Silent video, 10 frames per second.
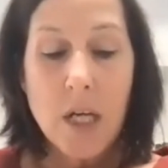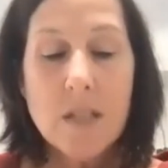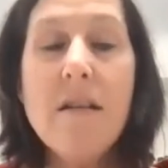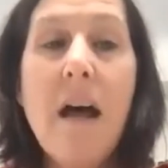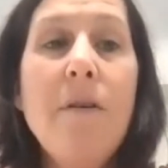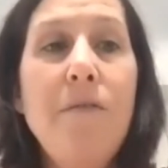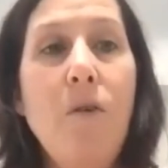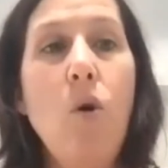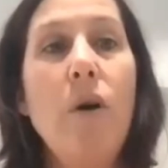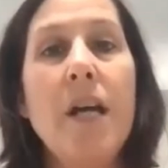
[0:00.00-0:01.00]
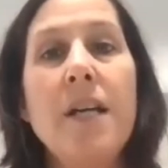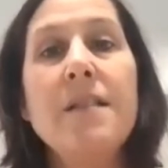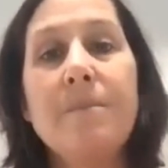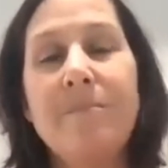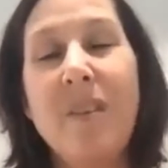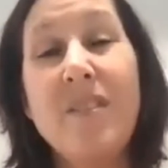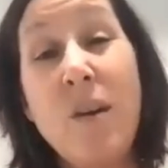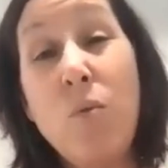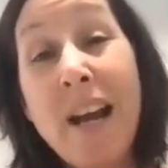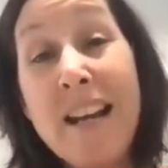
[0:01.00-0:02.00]
So number 4 is
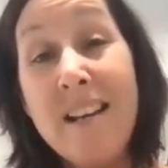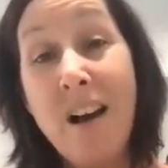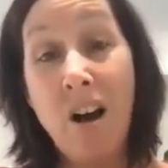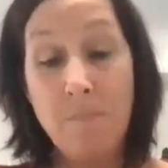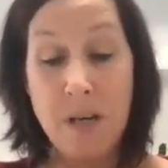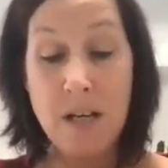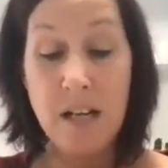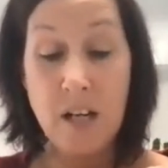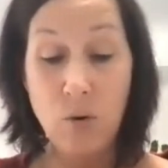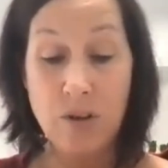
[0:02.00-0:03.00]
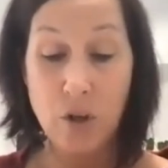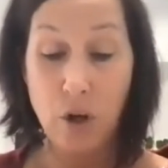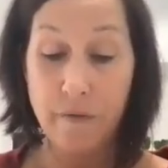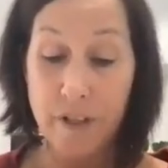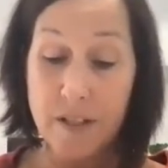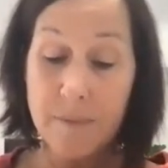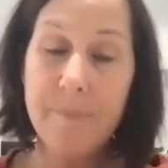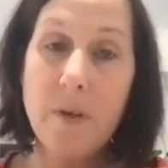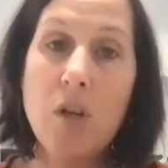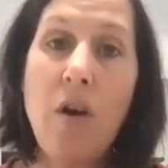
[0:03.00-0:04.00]
there really can't be any crossovers.
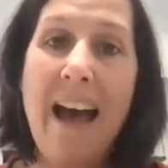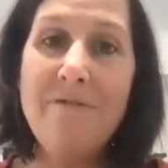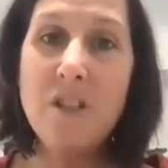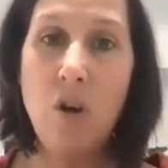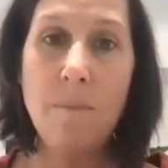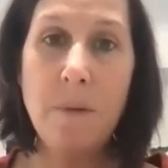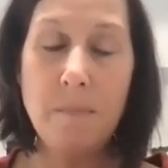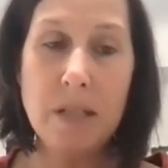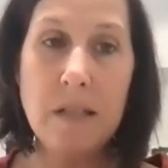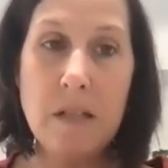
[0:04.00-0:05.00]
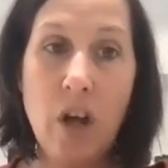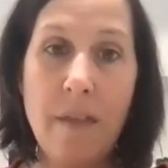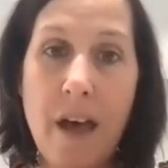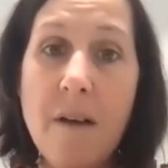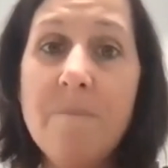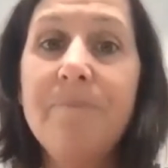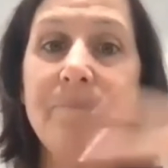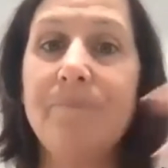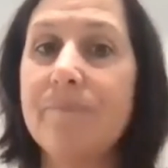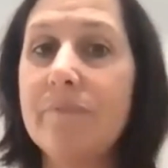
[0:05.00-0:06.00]
You have to complement each other.
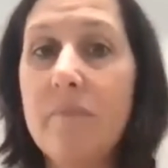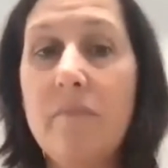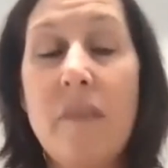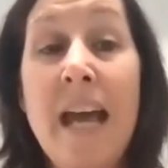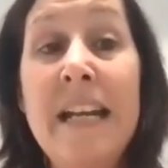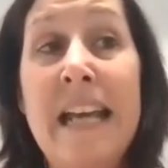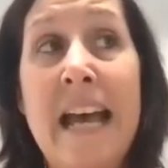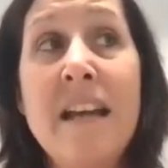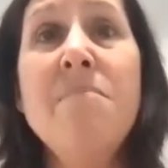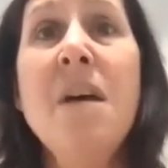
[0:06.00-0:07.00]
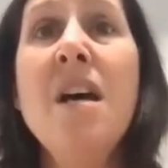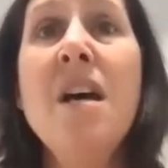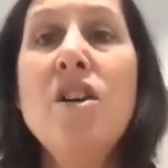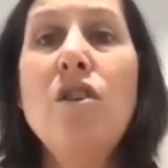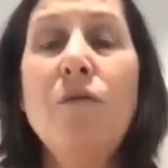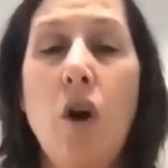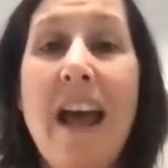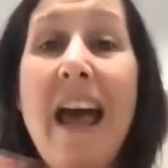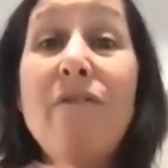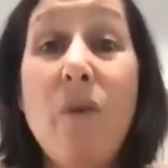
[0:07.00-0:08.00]
And again, you've got to
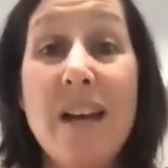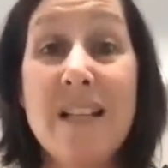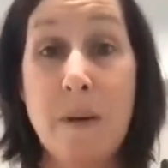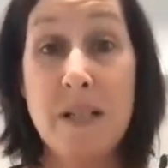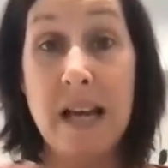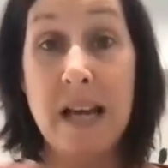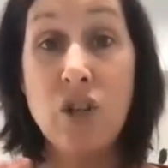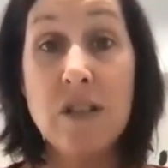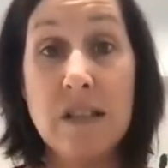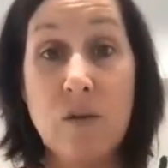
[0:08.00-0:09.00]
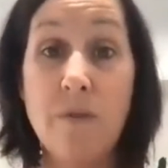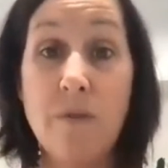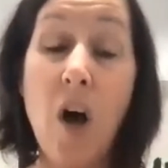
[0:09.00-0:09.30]
have your expectations sort of